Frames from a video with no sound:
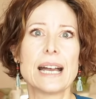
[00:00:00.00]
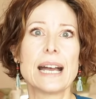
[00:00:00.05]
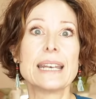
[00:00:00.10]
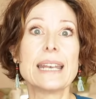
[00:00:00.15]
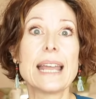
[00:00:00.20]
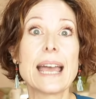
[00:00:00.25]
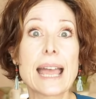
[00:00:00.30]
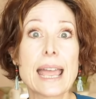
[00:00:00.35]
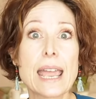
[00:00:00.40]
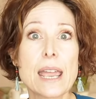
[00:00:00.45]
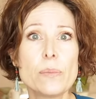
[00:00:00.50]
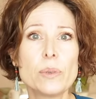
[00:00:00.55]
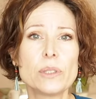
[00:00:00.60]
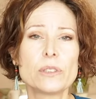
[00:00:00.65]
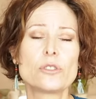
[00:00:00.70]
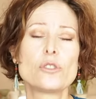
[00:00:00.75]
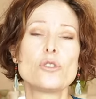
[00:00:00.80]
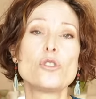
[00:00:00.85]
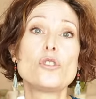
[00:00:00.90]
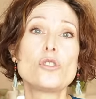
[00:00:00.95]
unable
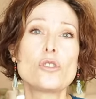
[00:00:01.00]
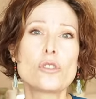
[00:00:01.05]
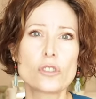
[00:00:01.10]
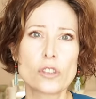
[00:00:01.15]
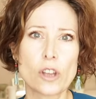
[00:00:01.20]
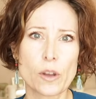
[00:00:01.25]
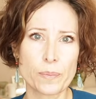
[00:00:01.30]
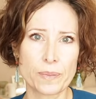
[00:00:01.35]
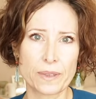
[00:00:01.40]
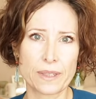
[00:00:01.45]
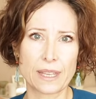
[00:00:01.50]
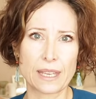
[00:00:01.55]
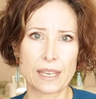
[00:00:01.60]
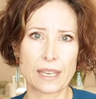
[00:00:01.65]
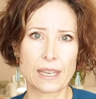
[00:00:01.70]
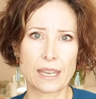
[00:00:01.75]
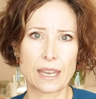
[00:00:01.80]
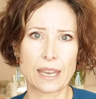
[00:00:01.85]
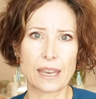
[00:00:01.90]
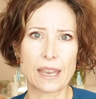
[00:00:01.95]
to stop
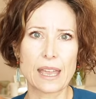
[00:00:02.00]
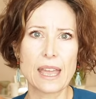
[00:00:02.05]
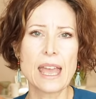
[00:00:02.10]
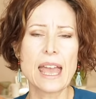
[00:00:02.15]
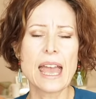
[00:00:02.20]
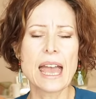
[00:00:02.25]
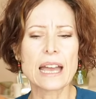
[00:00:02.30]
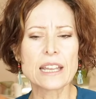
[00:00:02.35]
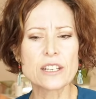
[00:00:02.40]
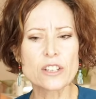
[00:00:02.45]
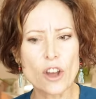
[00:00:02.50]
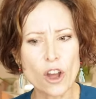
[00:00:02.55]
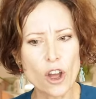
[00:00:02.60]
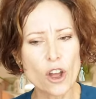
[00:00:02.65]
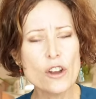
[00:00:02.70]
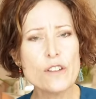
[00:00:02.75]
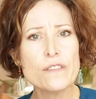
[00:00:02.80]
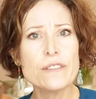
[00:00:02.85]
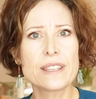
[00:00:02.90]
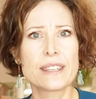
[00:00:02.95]
thinking and
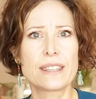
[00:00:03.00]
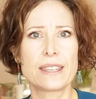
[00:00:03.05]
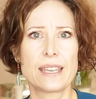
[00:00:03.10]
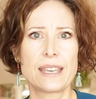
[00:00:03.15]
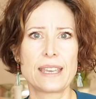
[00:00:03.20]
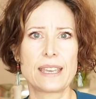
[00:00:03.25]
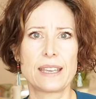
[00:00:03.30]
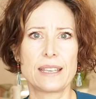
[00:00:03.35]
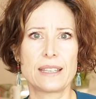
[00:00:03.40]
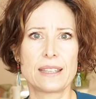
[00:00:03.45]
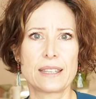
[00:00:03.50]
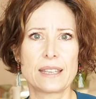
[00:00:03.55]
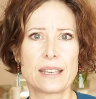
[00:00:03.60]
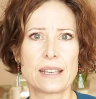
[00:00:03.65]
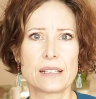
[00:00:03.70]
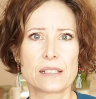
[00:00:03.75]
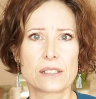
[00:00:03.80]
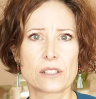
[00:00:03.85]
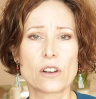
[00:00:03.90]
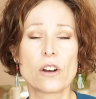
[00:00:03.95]
overthinking things,